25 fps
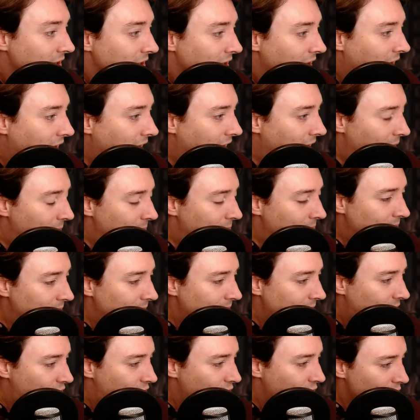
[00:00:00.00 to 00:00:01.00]
John
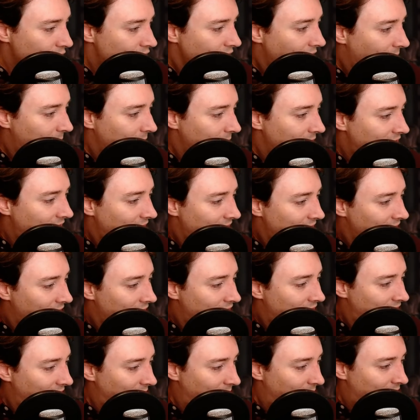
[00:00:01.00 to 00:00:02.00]
Sharpland says, nice to
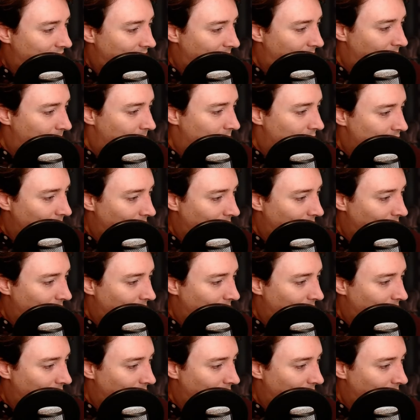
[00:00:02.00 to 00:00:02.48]
see you this evening, Mr.